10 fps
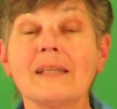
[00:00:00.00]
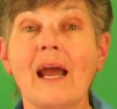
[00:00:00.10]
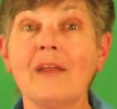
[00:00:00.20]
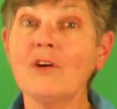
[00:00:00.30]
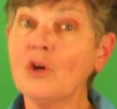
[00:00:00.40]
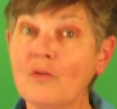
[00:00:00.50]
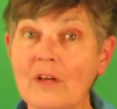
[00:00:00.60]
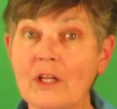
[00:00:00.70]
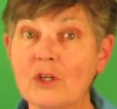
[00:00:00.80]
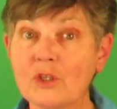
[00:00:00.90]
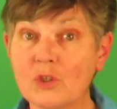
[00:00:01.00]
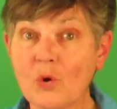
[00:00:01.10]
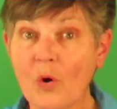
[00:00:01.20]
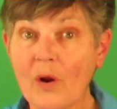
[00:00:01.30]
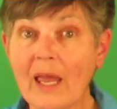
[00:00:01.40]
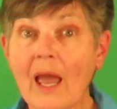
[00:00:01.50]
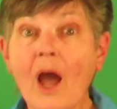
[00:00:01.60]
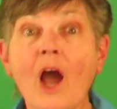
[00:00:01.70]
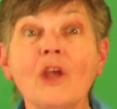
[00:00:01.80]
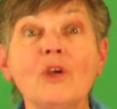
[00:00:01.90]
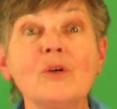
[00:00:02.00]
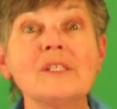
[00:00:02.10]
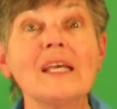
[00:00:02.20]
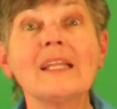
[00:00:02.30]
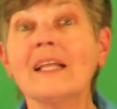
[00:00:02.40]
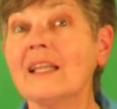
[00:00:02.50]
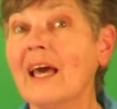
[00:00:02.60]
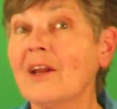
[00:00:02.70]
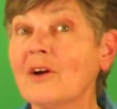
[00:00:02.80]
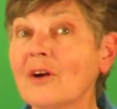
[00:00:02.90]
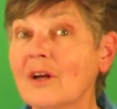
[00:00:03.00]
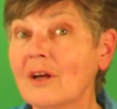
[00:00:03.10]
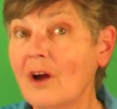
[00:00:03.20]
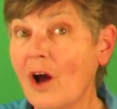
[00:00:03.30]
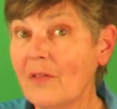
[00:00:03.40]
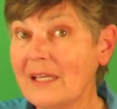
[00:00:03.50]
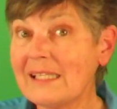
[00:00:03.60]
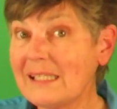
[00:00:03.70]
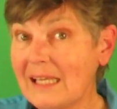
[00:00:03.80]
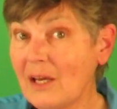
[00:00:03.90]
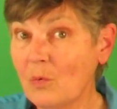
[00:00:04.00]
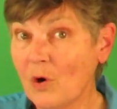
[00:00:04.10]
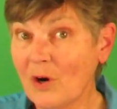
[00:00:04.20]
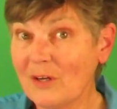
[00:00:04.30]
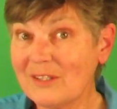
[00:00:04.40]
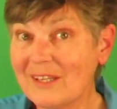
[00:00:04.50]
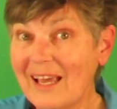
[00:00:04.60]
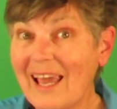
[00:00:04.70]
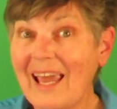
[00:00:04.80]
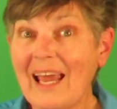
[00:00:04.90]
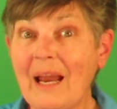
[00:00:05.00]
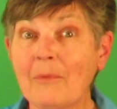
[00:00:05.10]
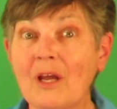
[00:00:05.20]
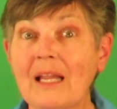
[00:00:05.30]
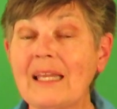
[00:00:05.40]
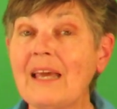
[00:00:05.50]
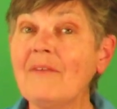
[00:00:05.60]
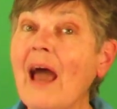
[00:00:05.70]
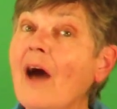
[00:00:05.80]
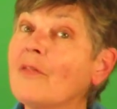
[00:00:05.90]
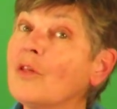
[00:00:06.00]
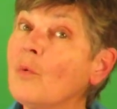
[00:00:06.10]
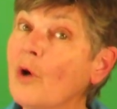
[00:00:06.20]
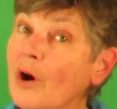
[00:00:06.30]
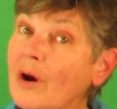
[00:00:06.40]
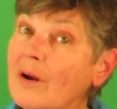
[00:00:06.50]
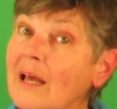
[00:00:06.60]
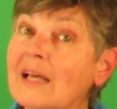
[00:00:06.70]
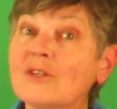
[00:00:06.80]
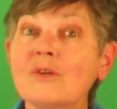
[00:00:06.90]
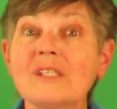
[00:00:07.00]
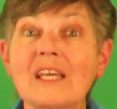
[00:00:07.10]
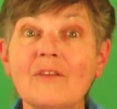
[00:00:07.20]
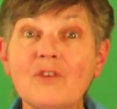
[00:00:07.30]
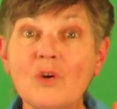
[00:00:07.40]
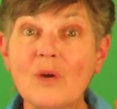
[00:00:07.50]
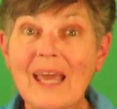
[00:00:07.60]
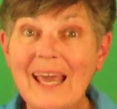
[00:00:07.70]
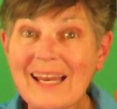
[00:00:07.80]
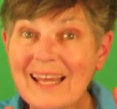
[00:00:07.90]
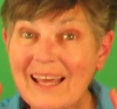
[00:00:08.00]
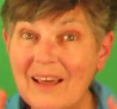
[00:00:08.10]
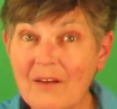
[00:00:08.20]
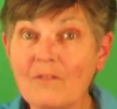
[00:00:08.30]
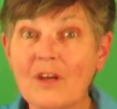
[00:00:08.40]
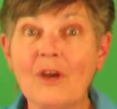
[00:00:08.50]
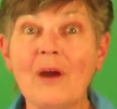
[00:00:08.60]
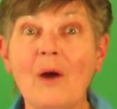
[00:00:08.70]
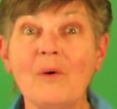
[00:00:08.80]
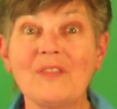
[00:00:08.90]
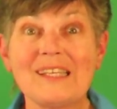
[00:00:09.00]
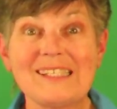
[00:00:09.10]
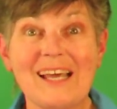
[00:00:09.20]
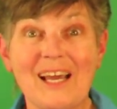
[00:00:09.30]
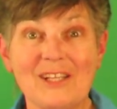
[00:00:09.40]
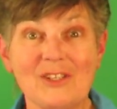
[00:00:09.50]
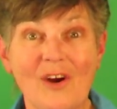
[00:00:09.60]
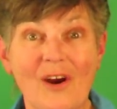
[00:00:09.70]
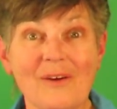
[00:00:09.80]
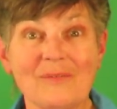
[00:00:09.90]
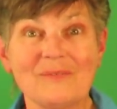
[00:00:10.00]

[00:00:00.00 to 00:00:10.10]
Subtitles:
kind of a goofy little story using the letter, all these C words. And I'm going to leave out the word, so see if you can figure out what the signs are.